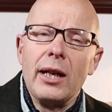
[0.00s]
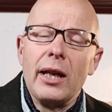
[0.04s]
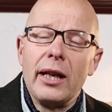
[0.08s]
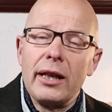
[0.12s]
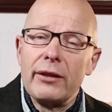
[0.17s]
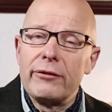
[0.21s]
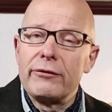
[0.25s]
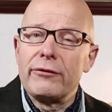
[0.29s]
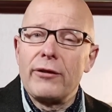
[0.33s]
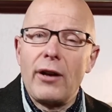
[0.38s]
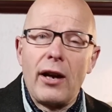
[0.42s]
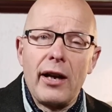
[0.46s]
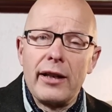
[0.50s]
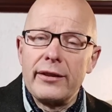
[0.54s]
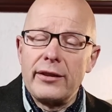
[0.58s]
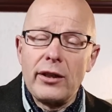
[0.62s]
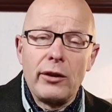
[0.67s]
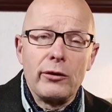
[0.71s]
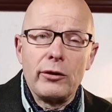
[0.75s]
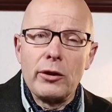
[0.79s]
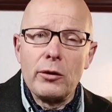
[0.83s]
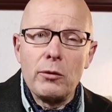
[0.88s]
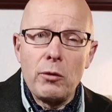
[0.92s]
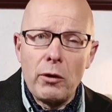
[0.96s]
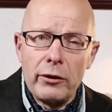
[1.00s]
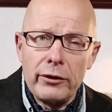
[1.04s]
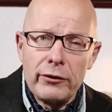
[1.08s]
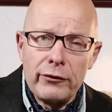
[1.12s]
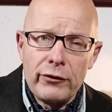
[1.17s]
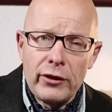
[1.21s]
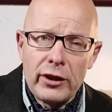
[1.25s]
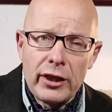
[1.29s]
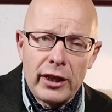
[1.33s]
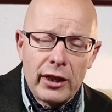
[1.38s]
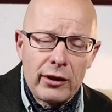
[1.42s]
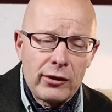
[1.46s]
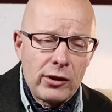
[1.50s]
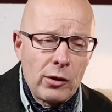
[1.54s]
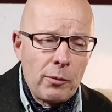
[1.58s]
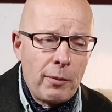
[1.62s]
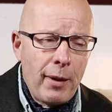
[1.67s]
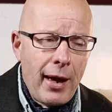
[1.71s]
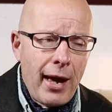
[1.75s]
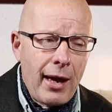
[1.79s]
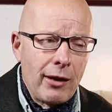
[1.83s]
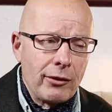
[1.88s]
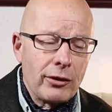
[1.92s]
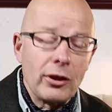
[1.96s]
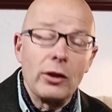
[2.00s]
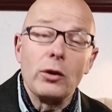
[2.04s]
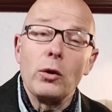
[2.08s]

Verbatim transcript: if I don't know what the video is about.